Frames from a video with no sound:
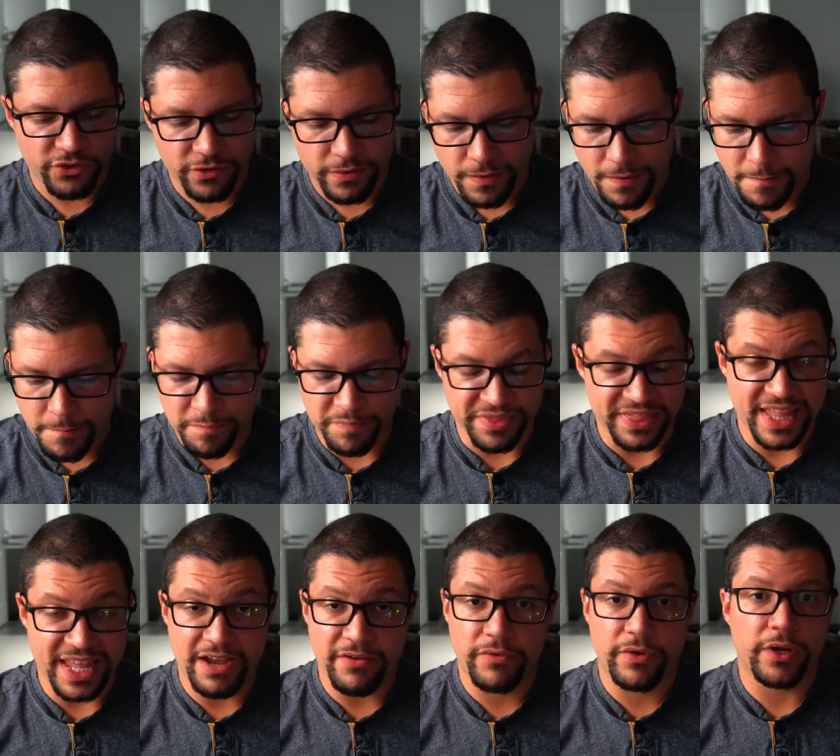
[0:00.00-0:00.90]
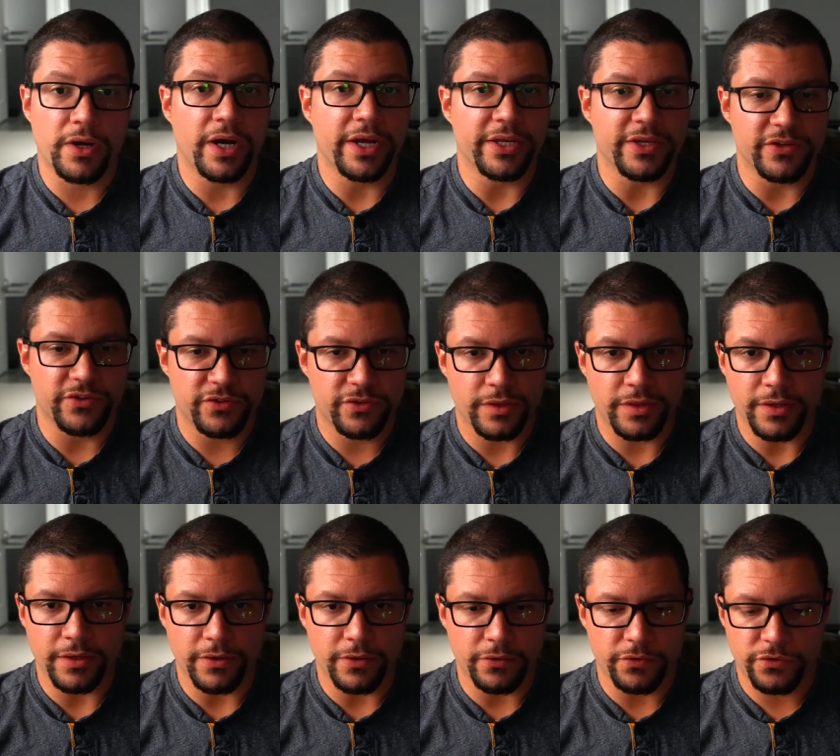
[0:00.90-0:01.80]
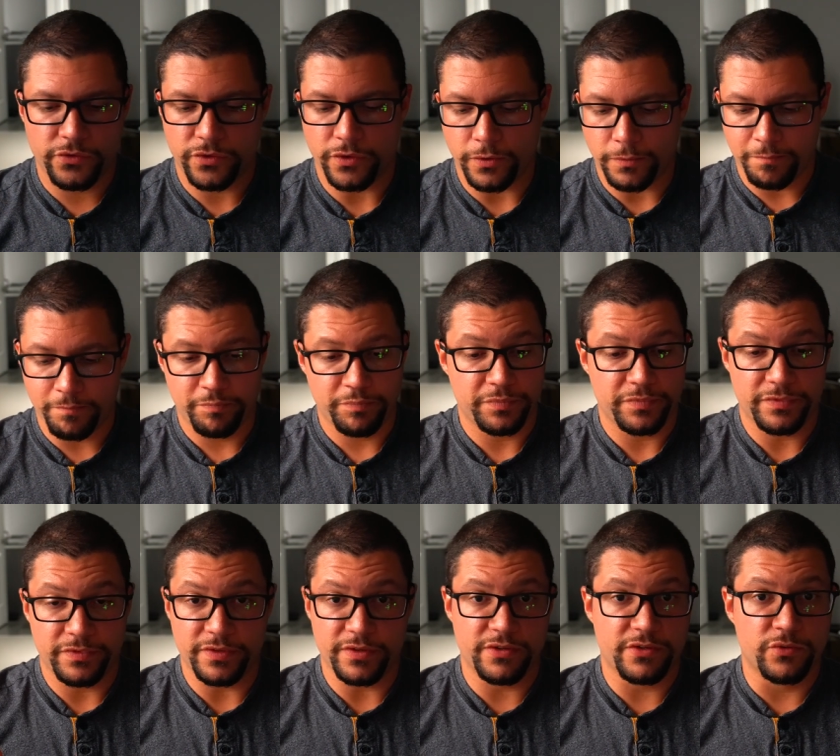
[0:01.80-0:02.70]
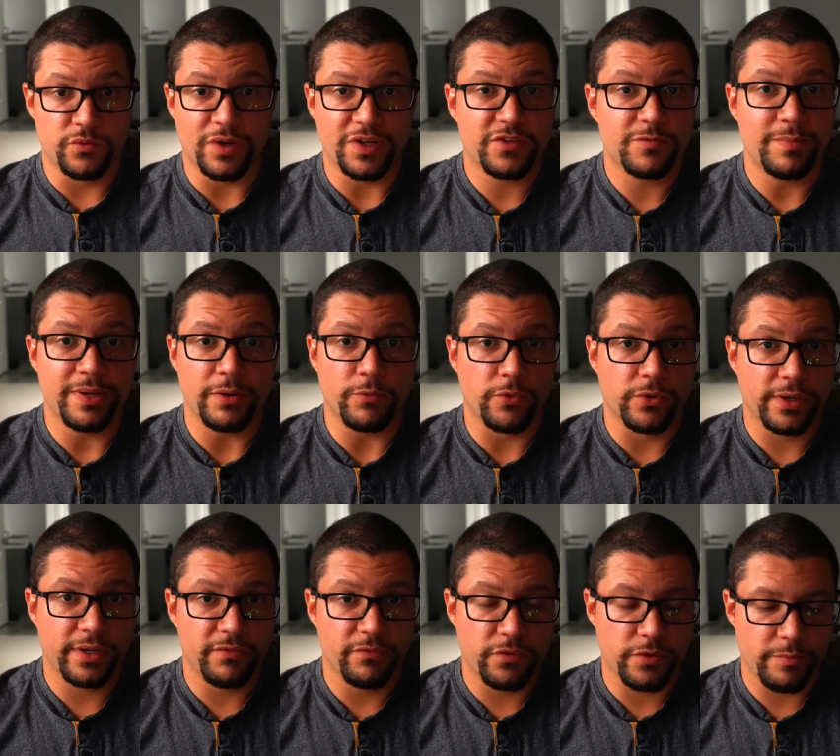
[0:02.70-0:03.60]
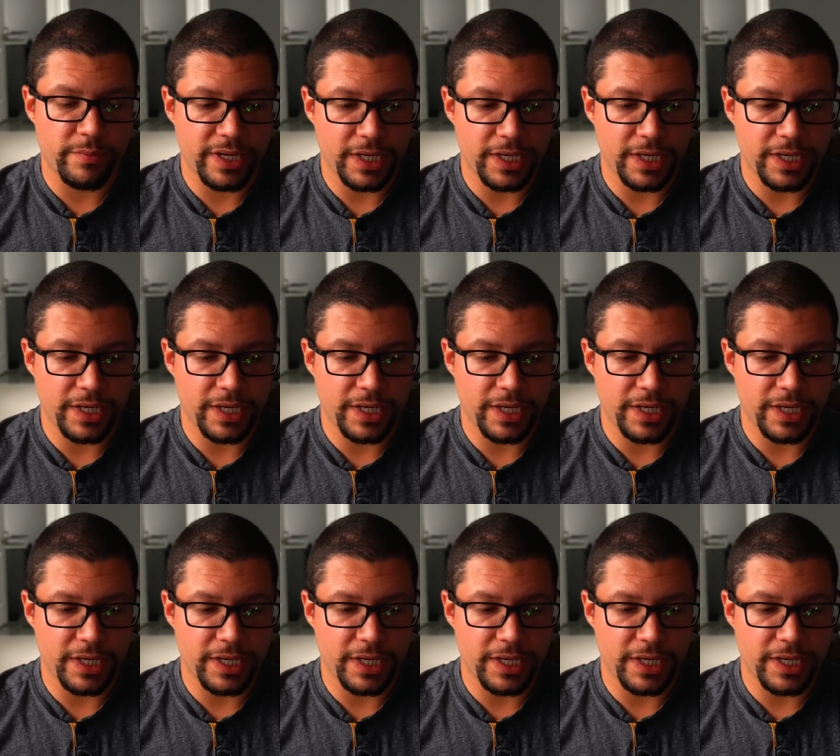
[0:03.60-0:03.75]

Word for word: Never got used to those, so this is what's been working for me.